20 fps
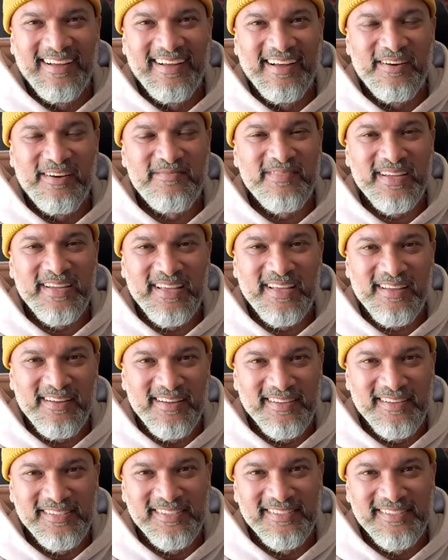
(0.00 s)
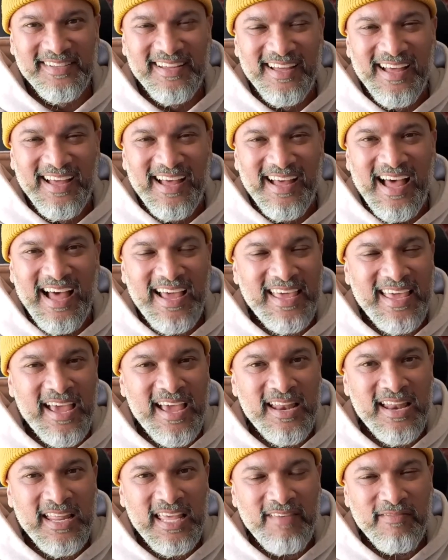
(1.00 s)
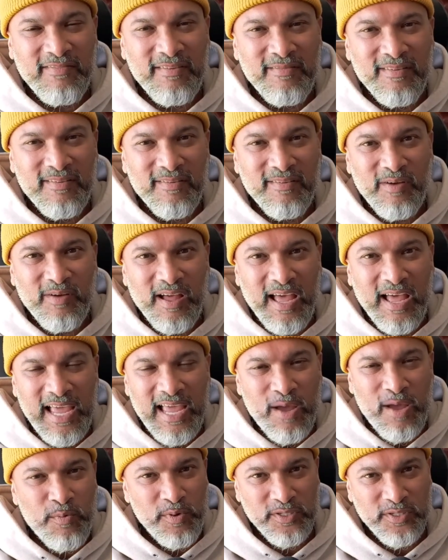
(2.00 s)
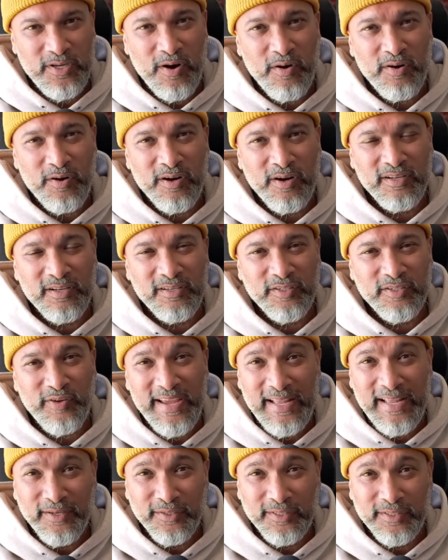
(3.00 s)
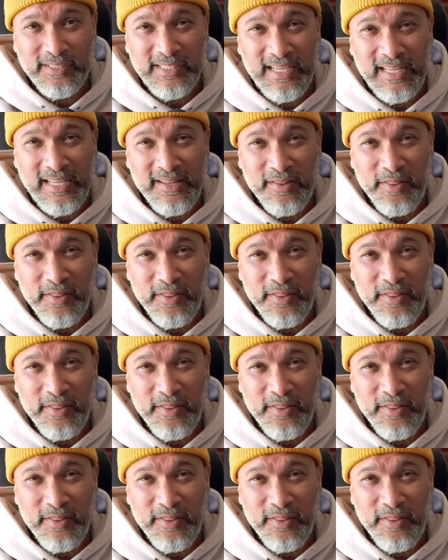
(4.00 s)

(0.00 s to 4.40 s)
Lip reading: Oh my gosh. I can't watch horror trailers in